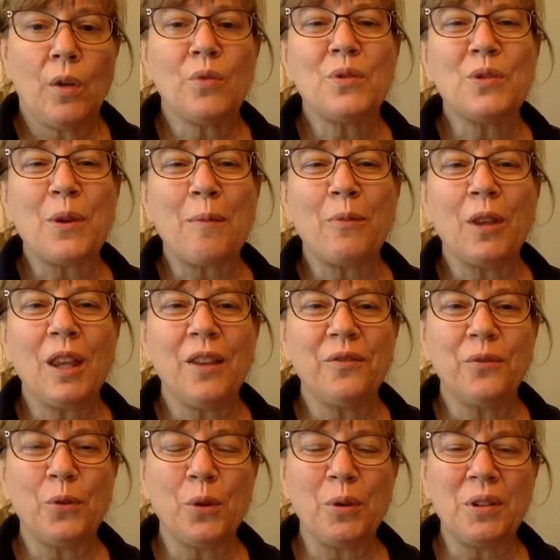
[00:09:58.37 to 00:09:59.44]
So I'm looking
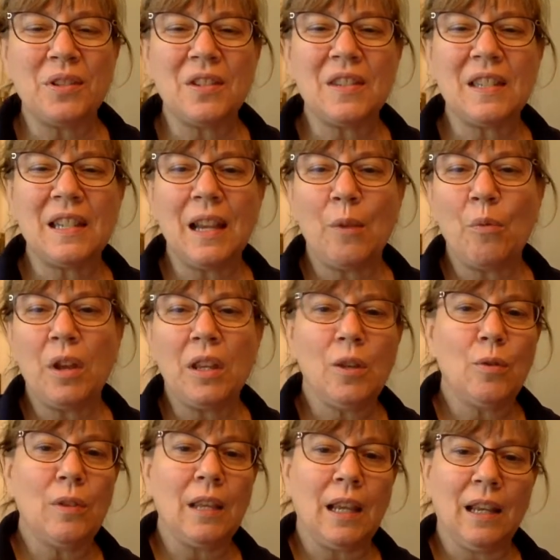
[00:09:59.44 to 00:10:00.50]
forward to seeing what you
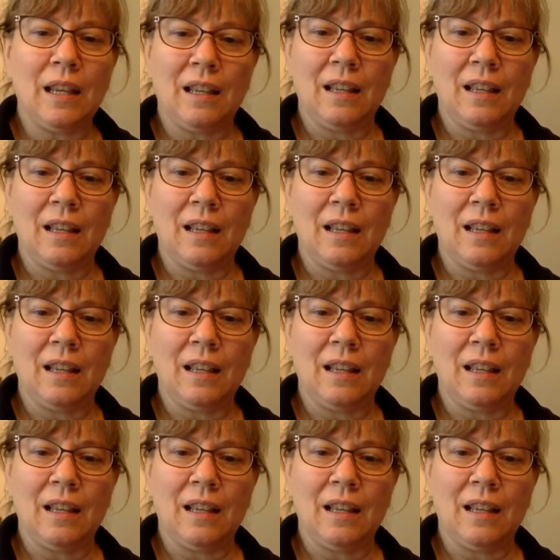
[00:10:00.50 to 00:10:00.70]
think.